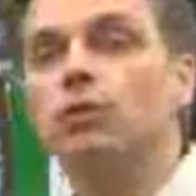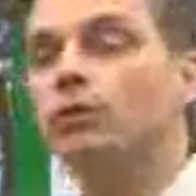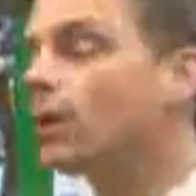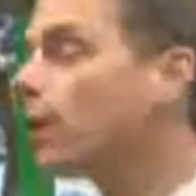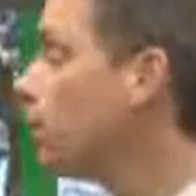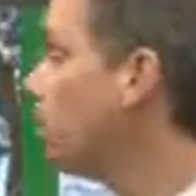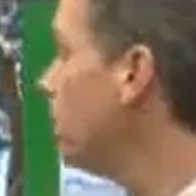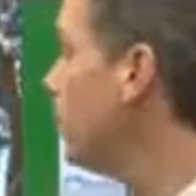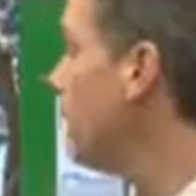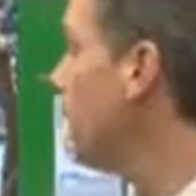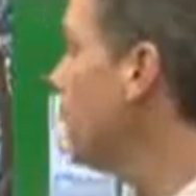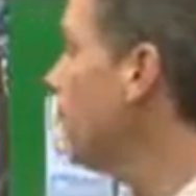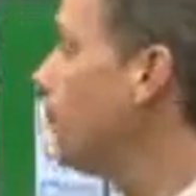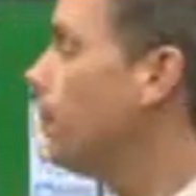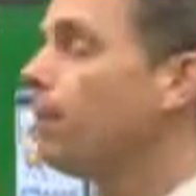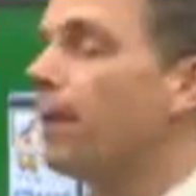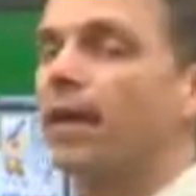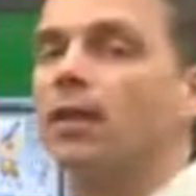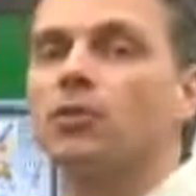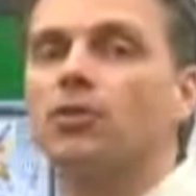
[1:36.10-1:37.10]
from
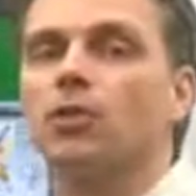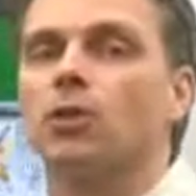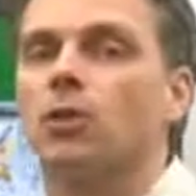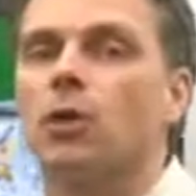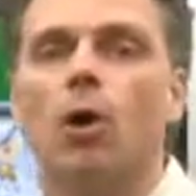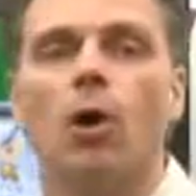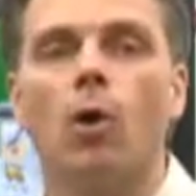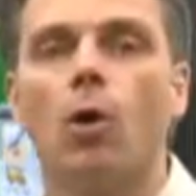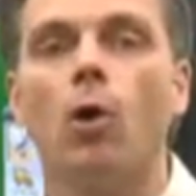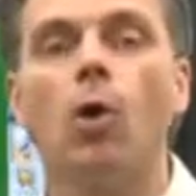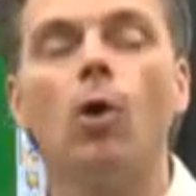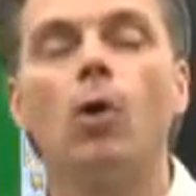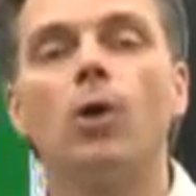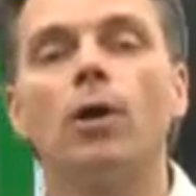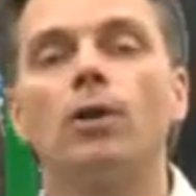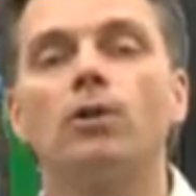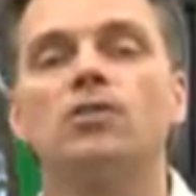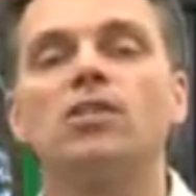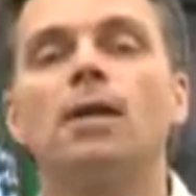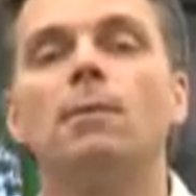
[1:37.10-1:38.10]
Mexico
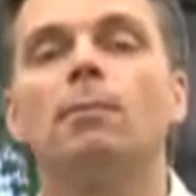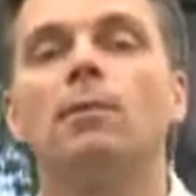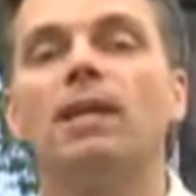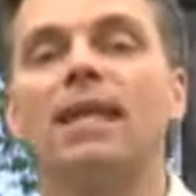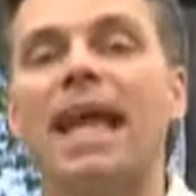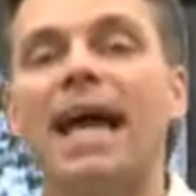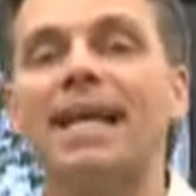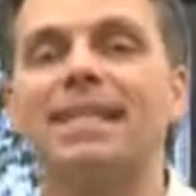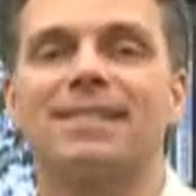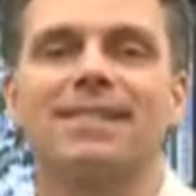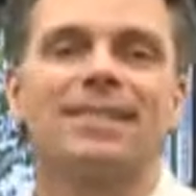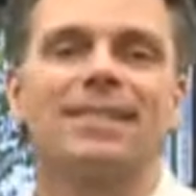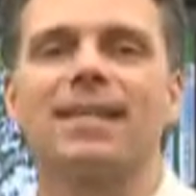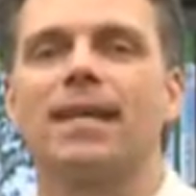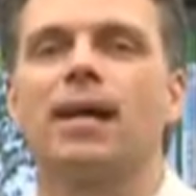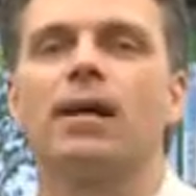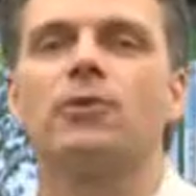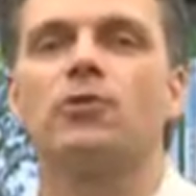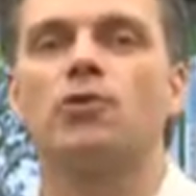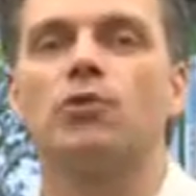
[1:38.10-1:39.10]
or some Latin
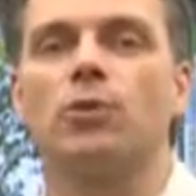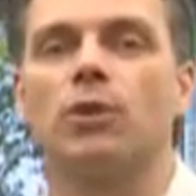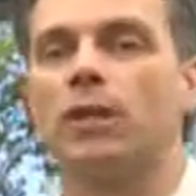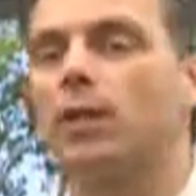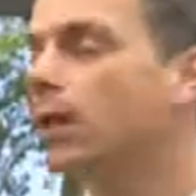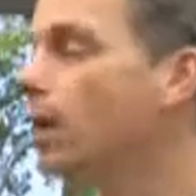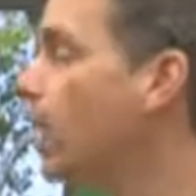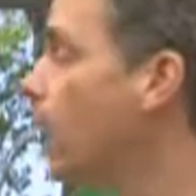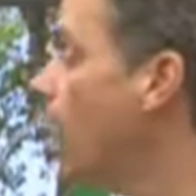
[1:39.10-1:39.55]
country.